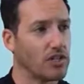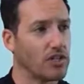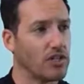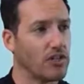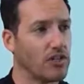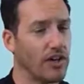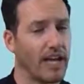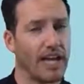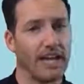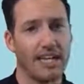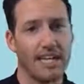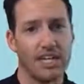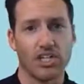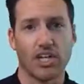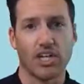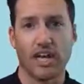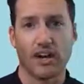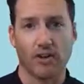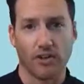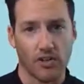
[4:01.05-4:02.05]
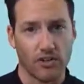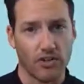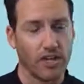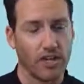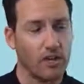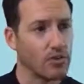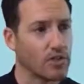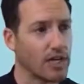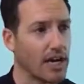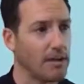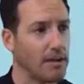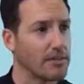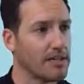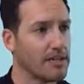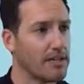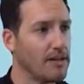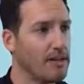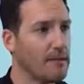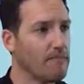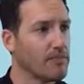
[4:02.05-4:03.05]
You'll get each character that you typed.
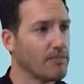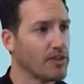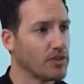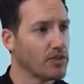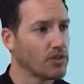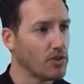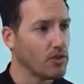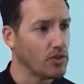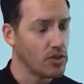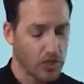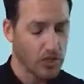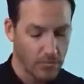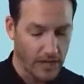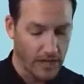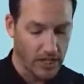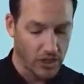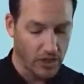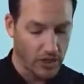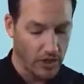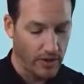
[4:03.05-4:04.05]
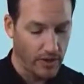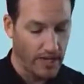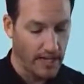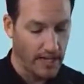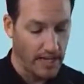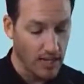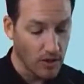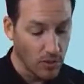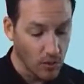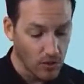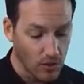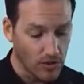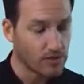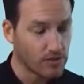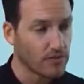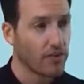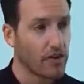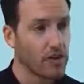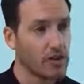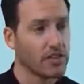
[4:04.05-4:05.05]
So just make sure you hit equals
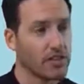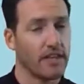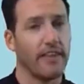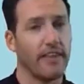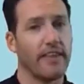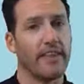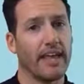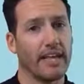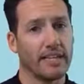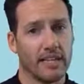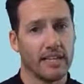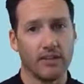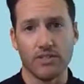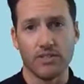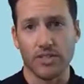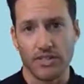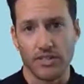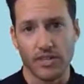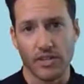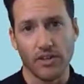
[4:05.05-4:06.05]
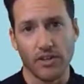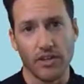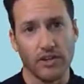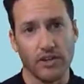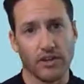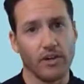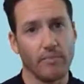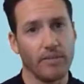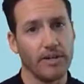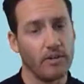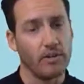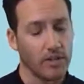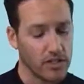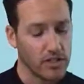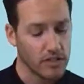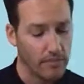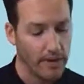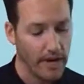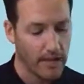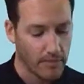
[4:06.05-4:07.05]
first, and then that tells Excel that you're going to be doing
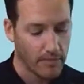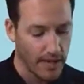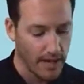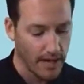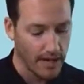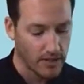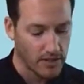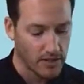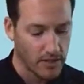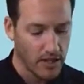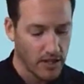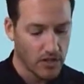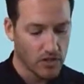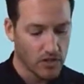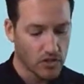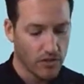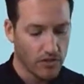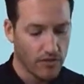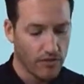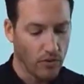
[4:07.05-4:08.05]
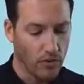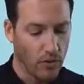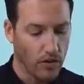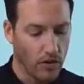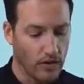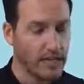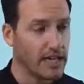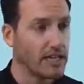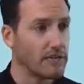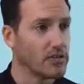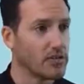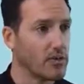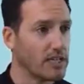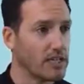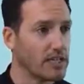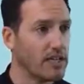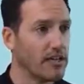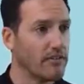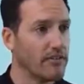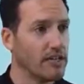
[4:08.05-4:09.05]
some mathematics. So 4 times
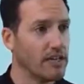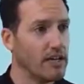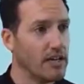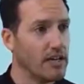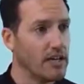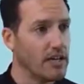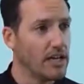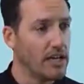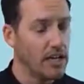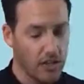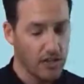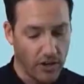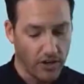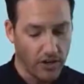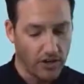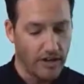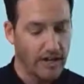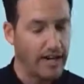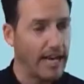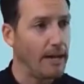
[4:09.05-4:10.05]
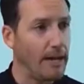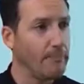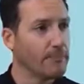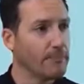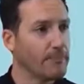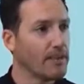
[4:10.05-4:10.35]
27 is 108.